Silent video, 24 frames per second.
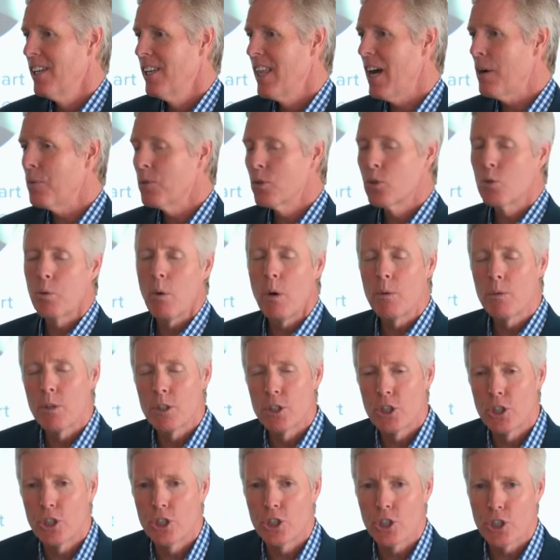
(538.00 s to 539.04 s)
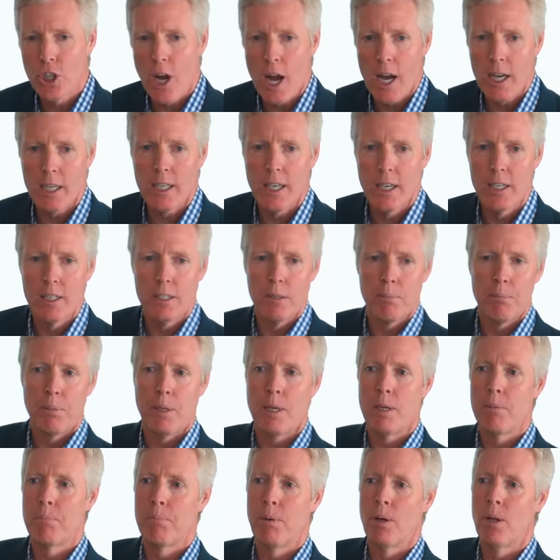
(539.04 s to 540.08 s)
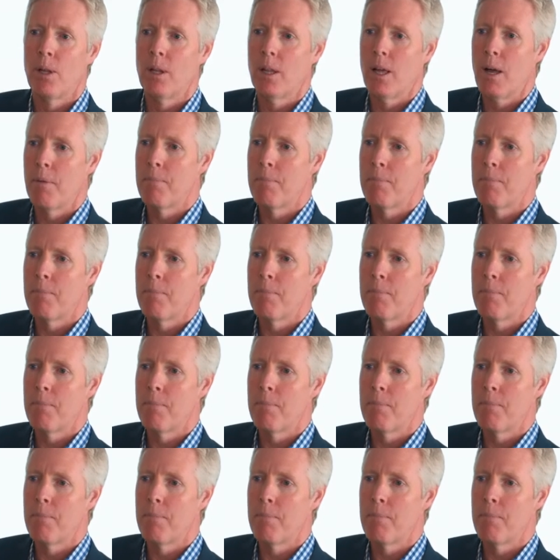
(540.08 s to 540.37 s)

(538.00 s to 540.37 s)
That was what was shocking to people